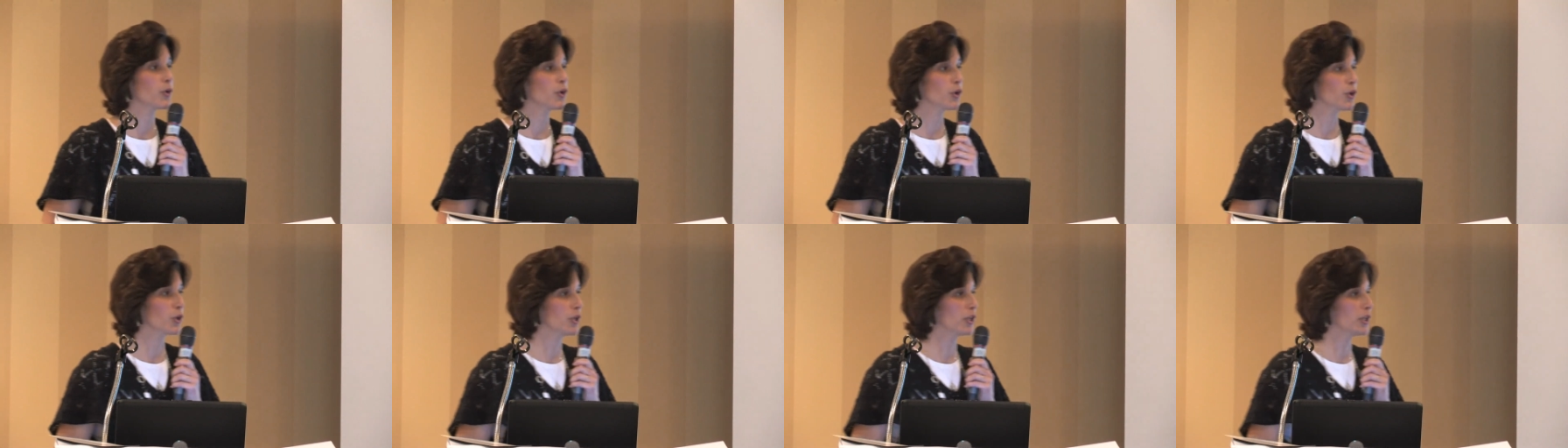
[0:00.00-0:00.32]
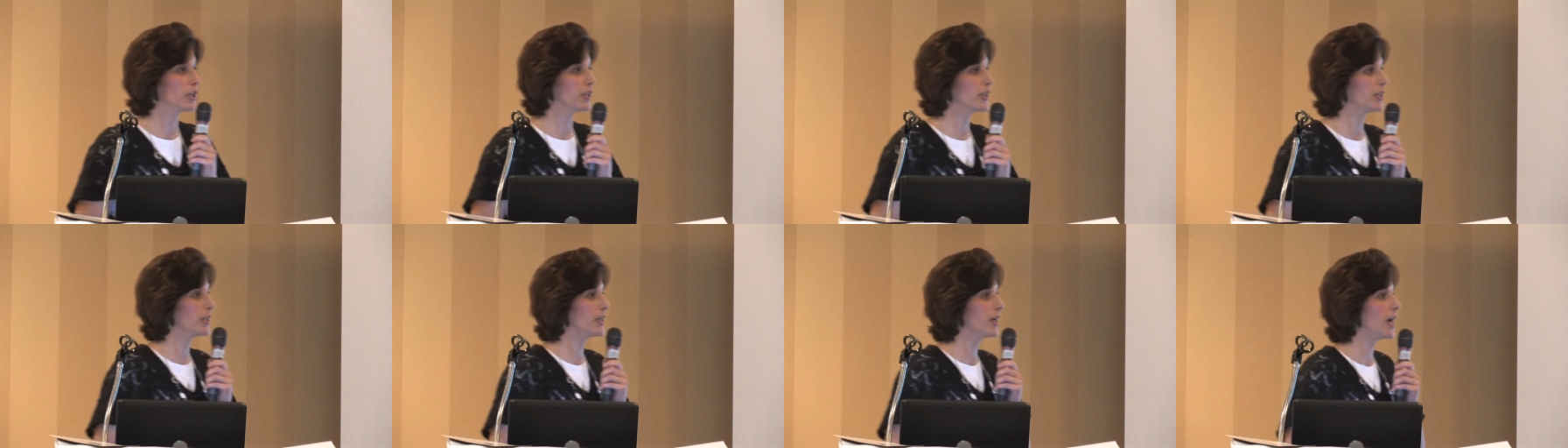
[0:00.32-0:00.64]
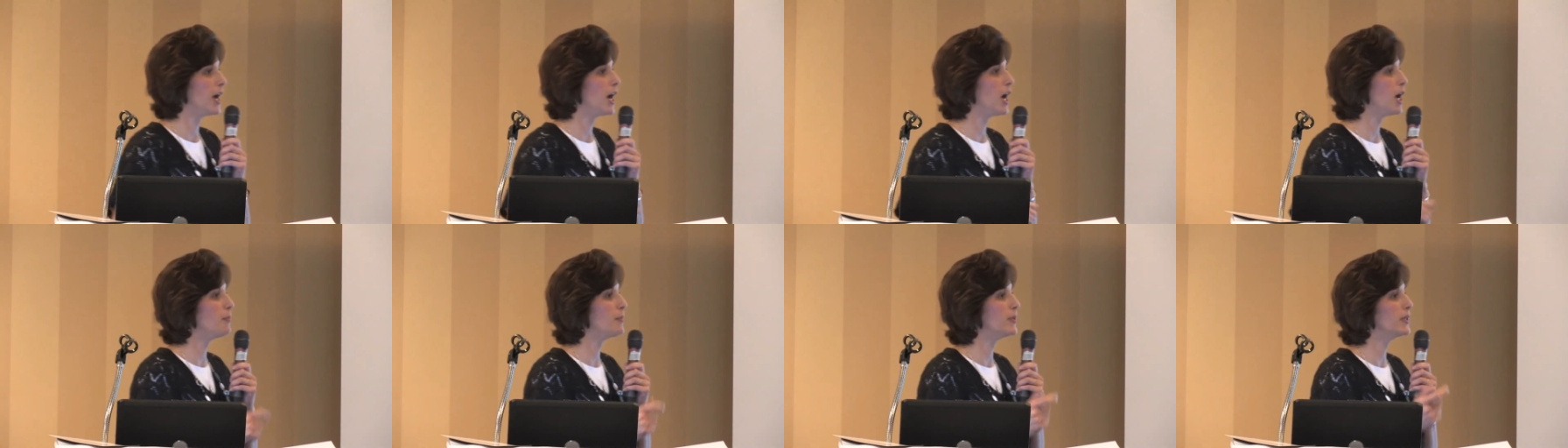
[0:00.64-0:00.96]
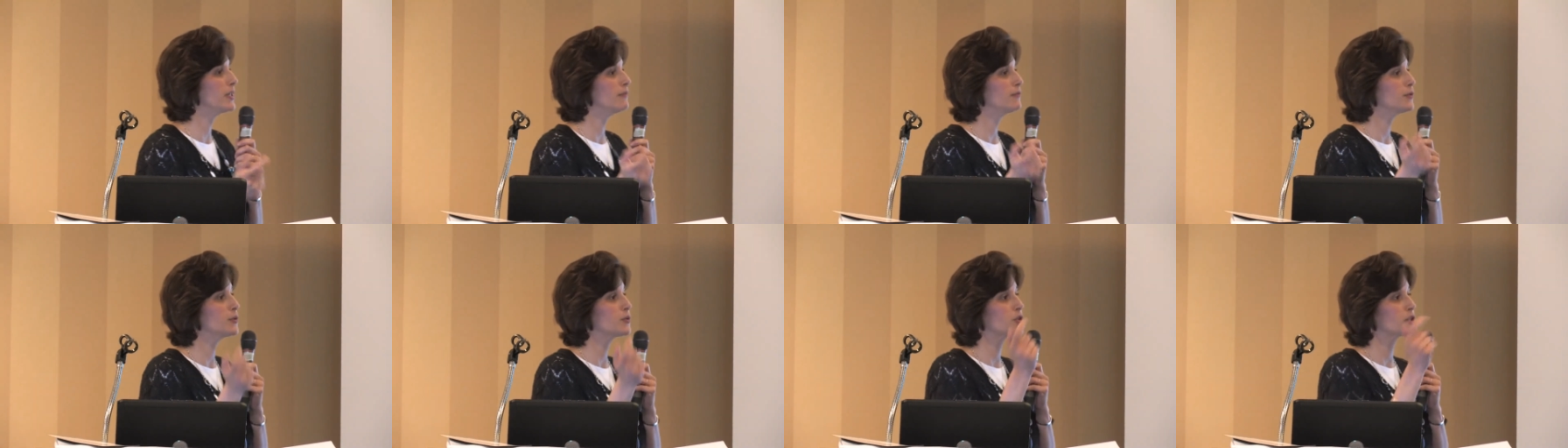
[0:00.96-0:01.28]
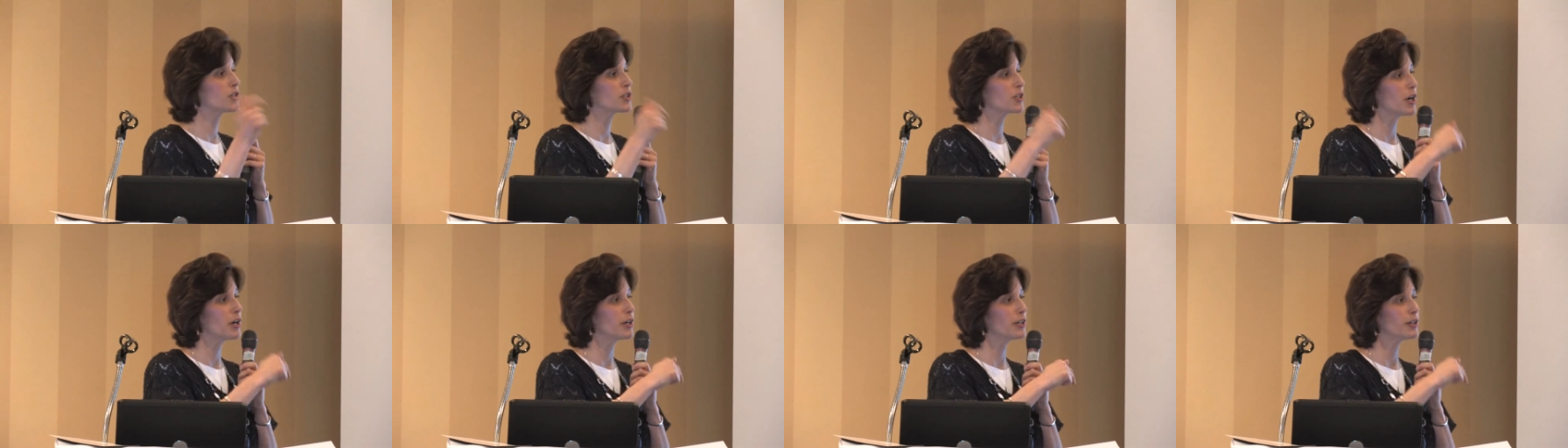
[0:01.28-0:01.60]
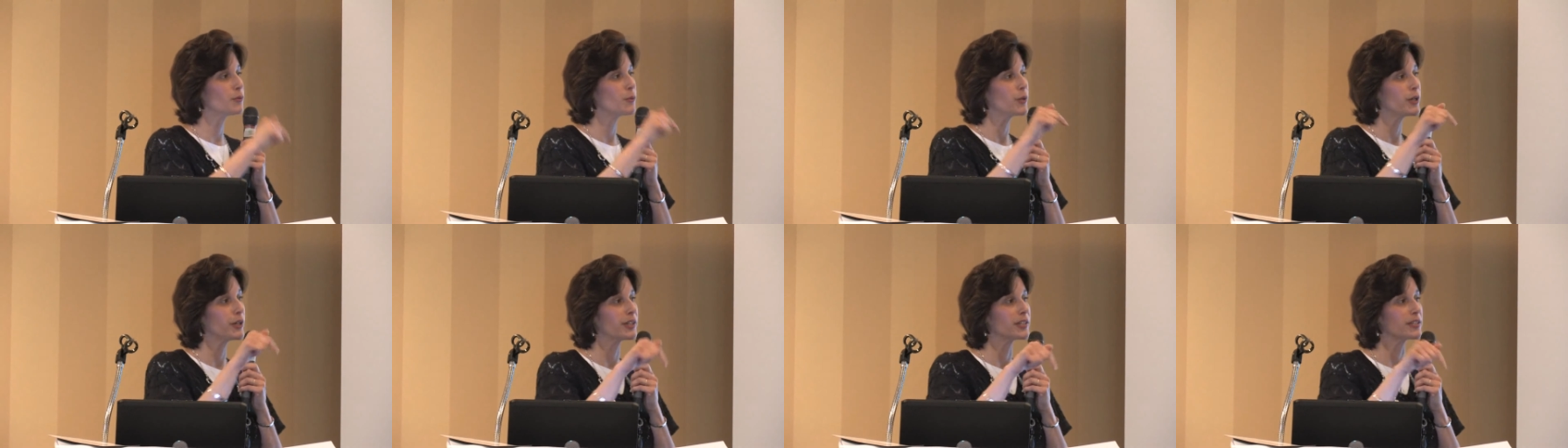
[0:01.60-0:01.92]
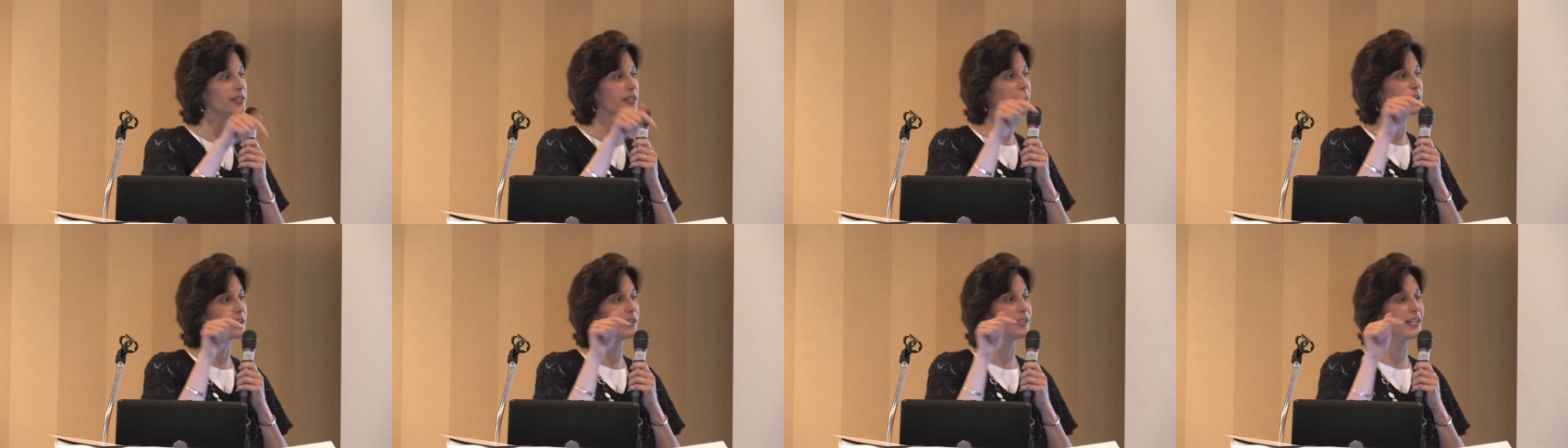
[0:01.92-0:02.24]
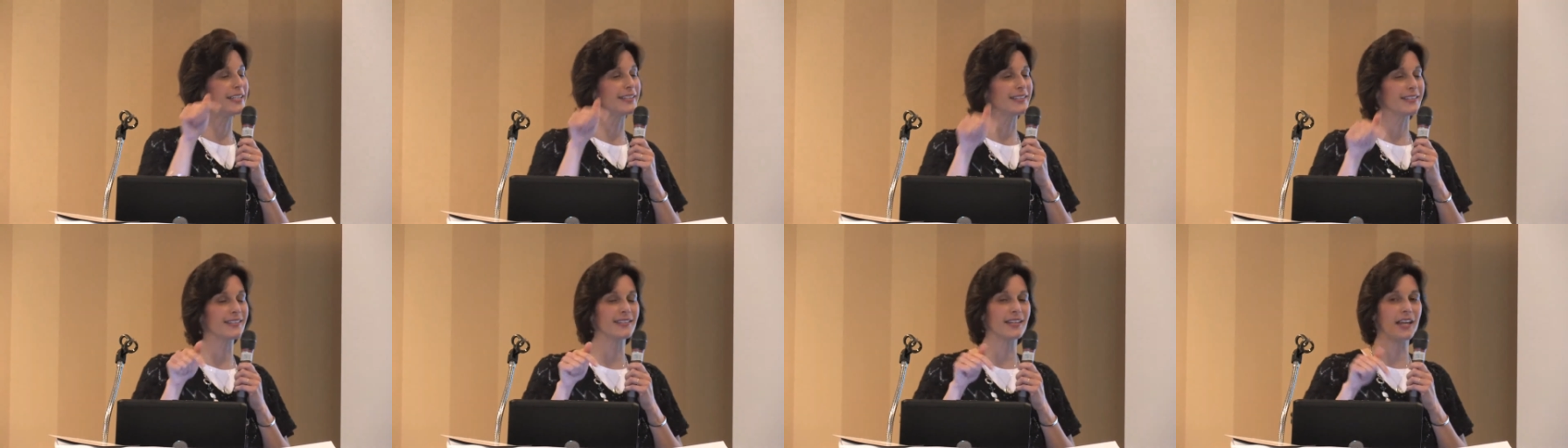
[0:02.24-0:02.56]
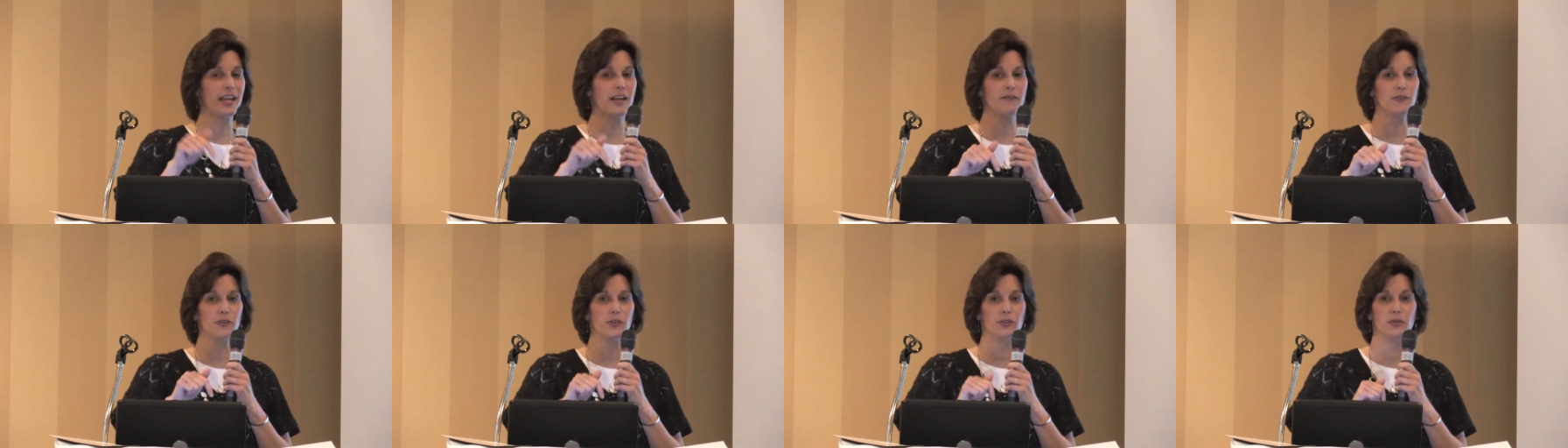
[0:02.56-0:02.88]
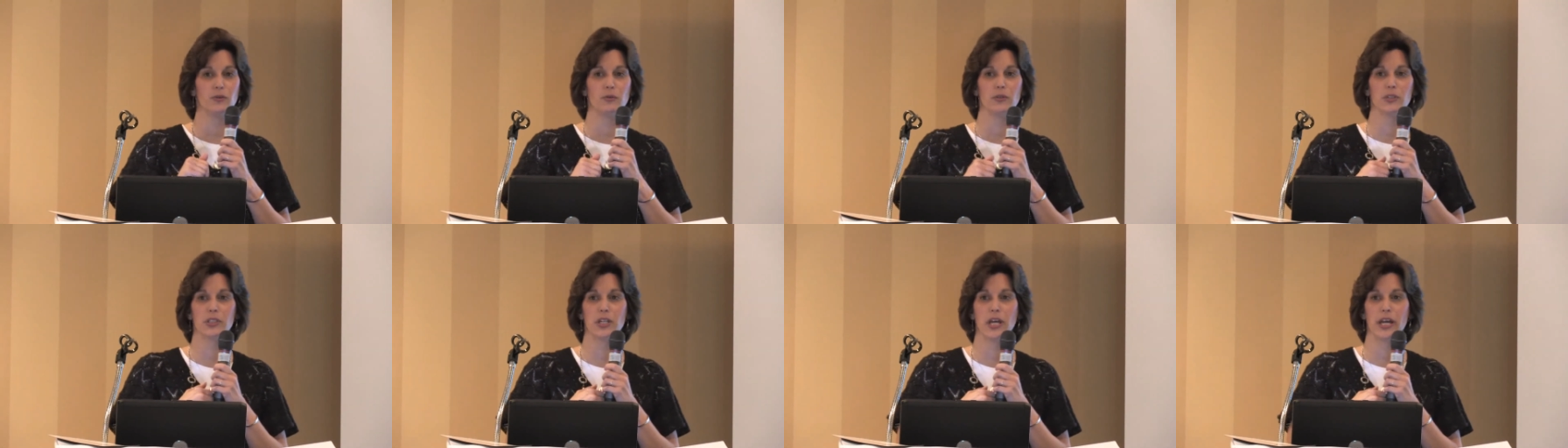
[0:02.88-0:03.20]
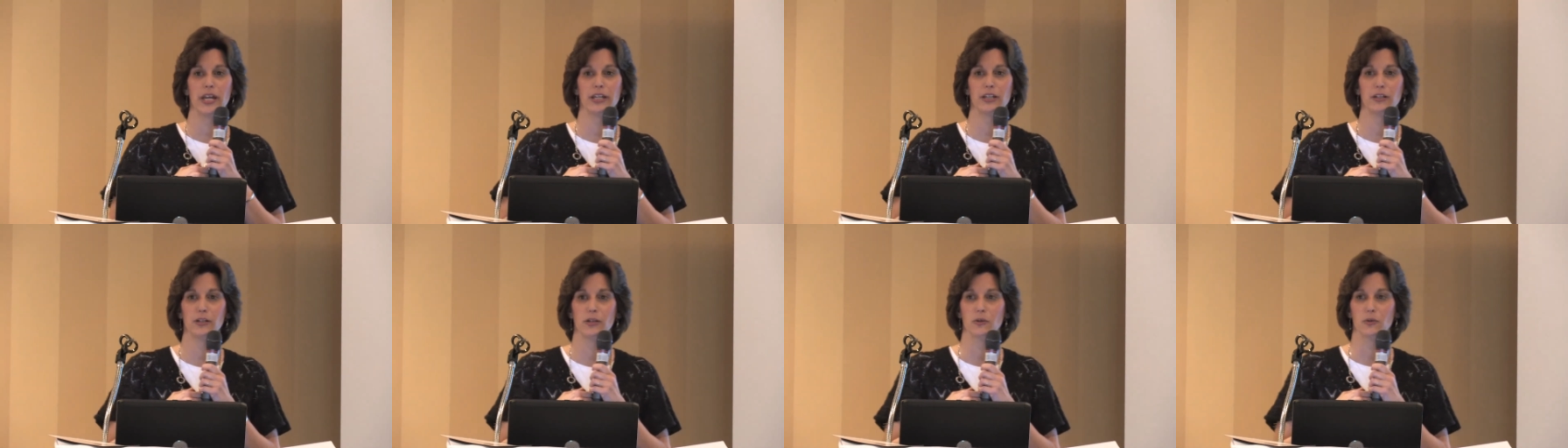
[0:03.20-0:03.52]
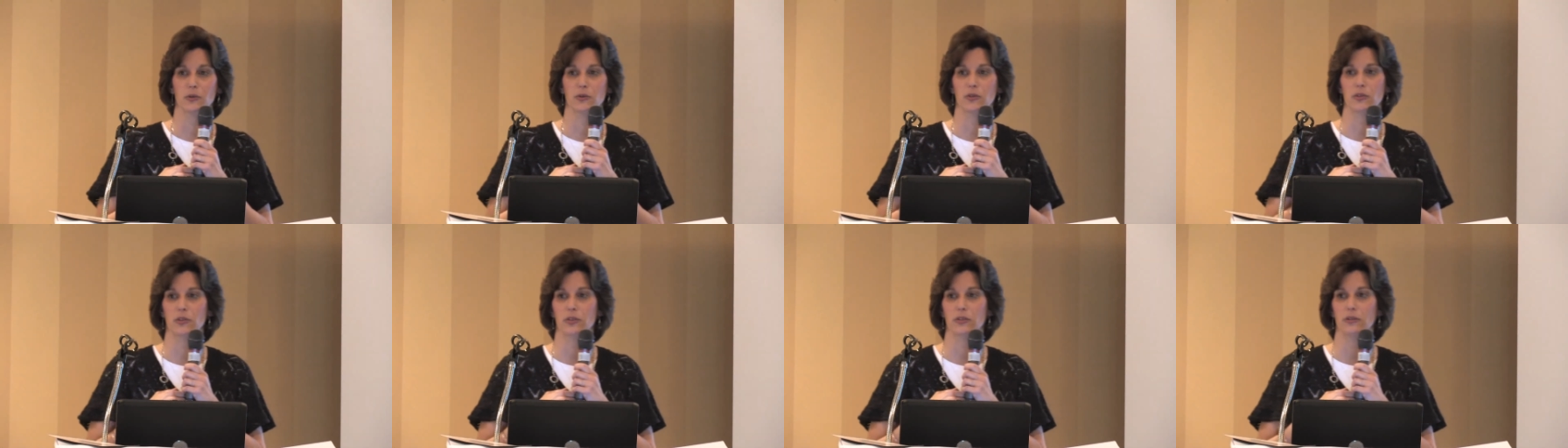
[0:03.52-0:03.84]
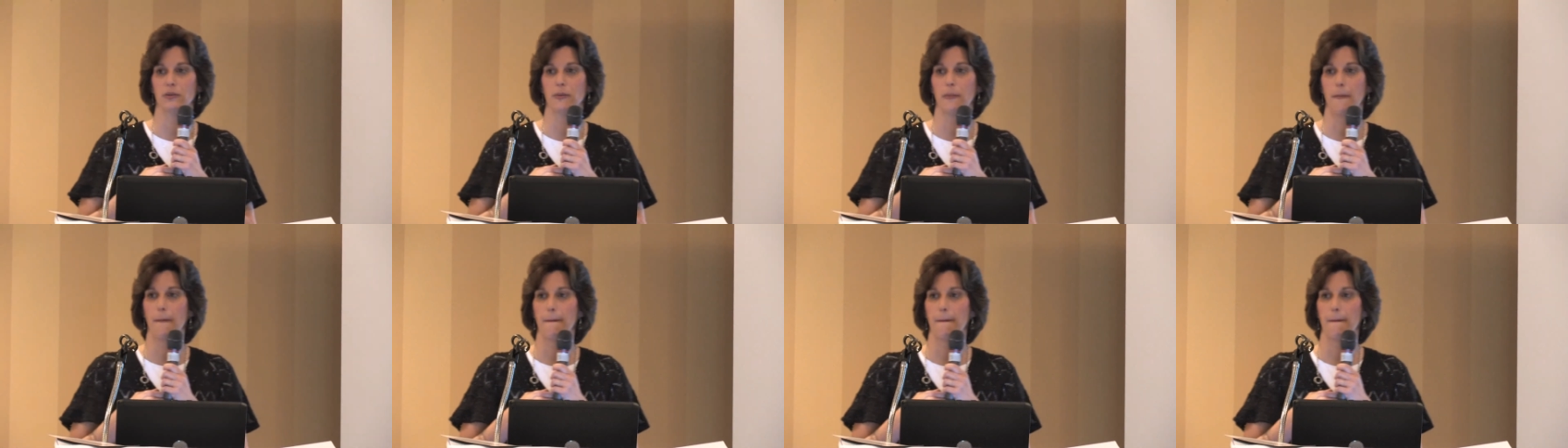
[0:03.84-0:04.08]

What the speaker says: Good. How many of you started wearing sunglasses after you were diagnosed?